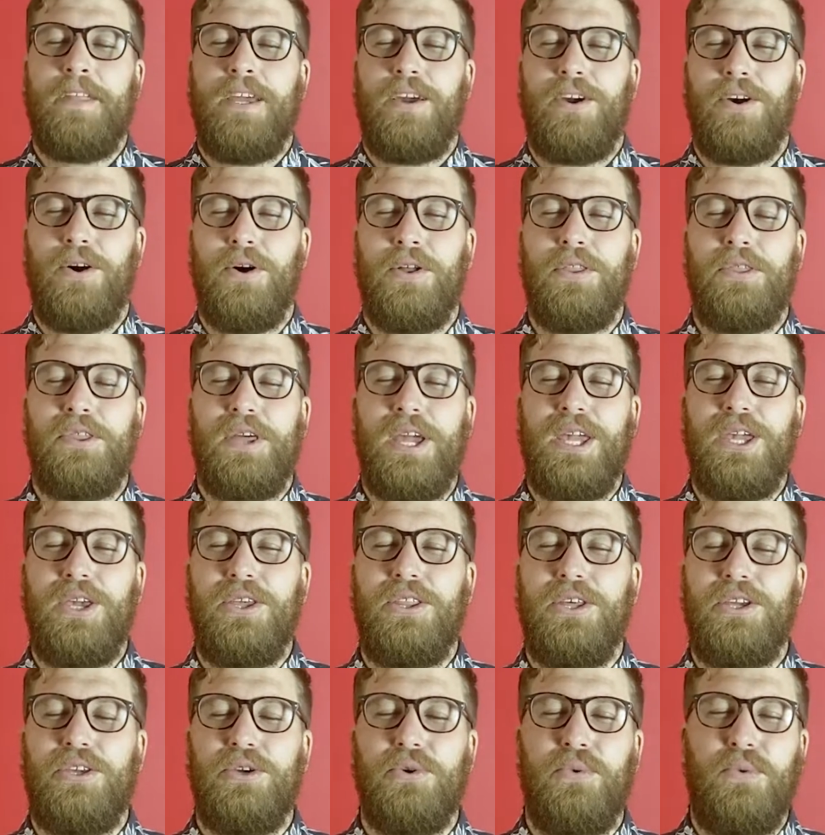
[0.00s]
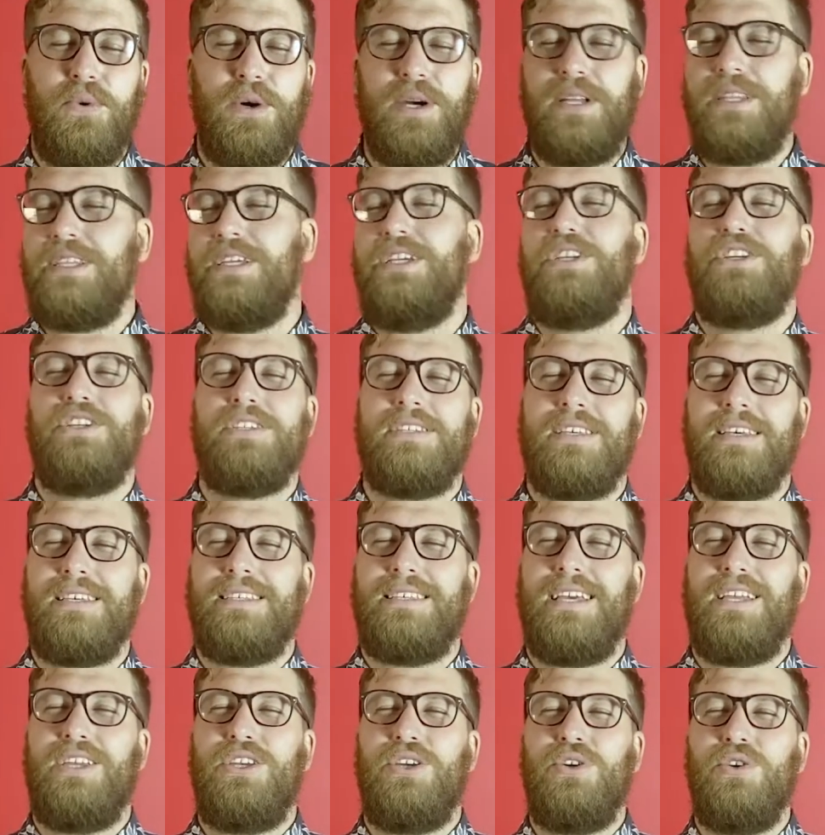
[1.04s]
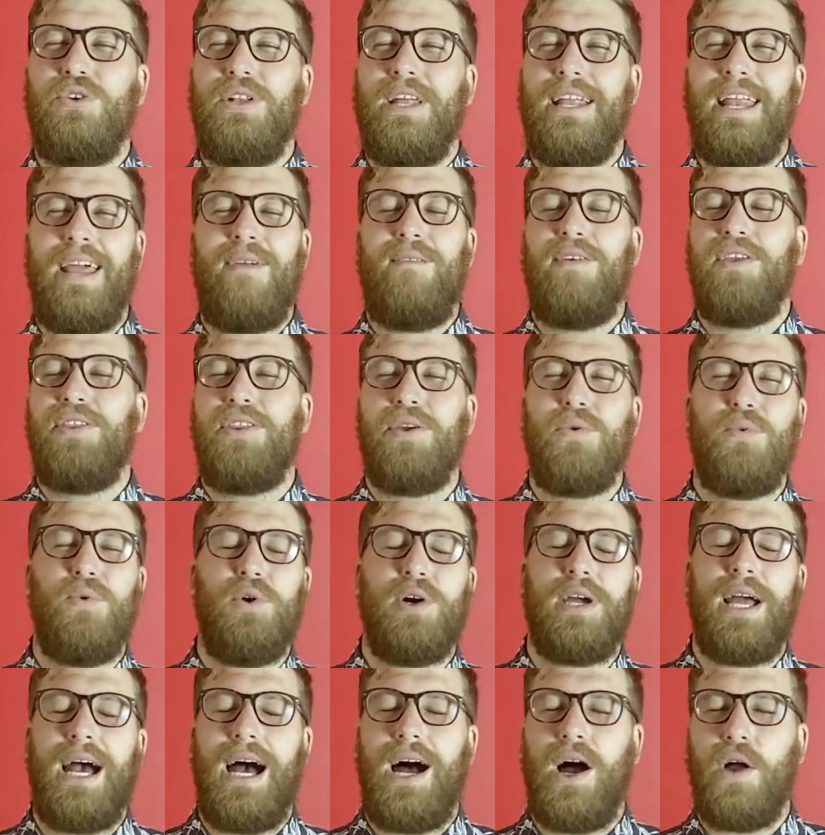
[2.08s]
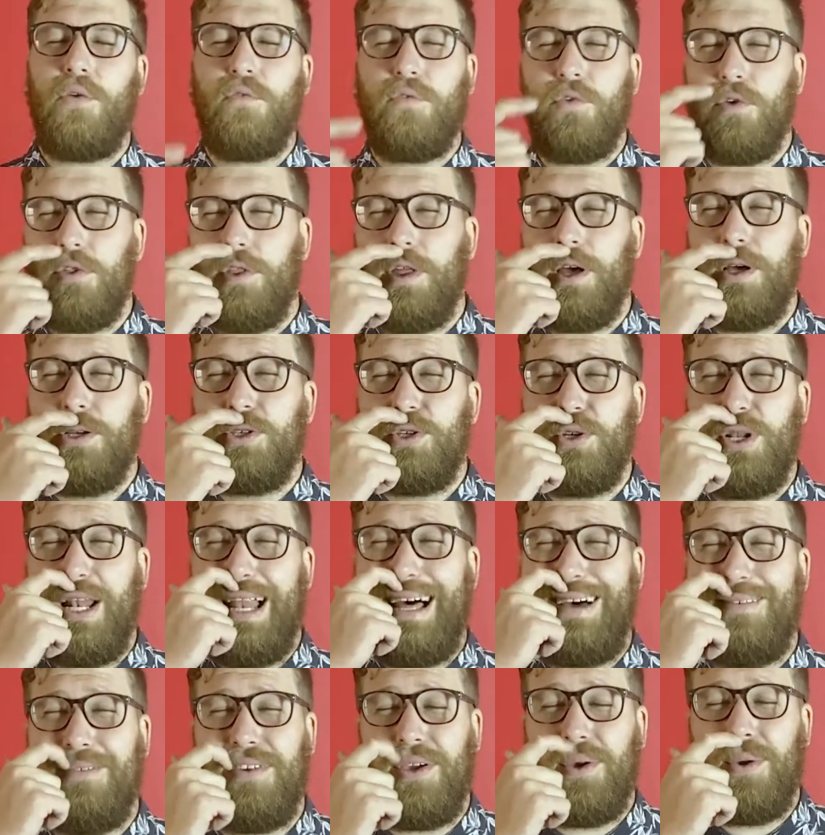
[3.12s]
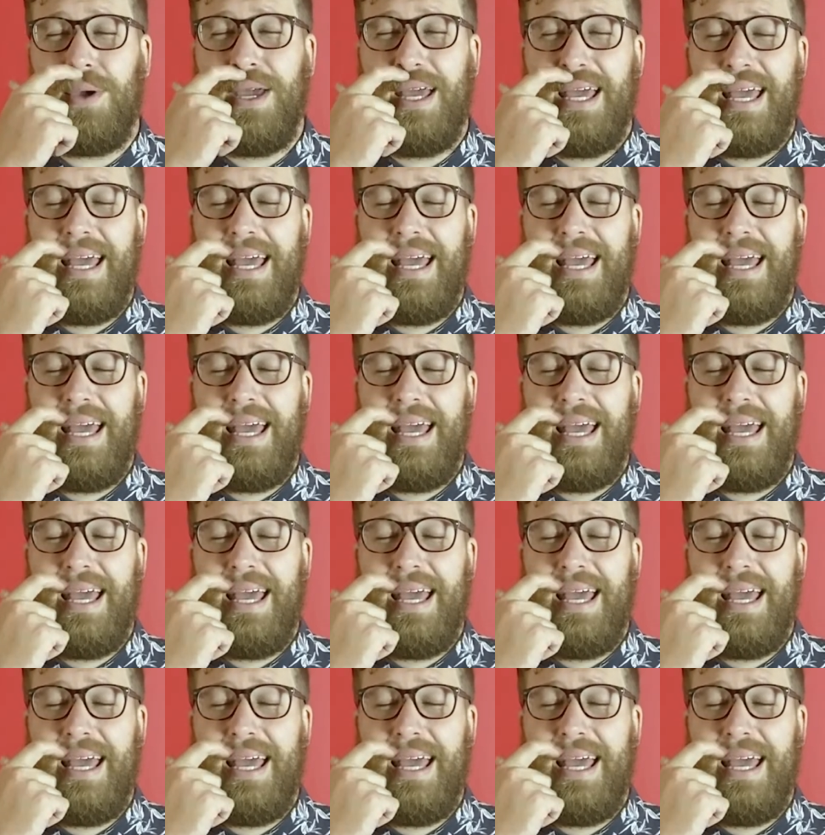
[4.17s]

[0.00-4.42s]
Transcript: God, thank you that your word teaches us that you let everything work out for those who love you.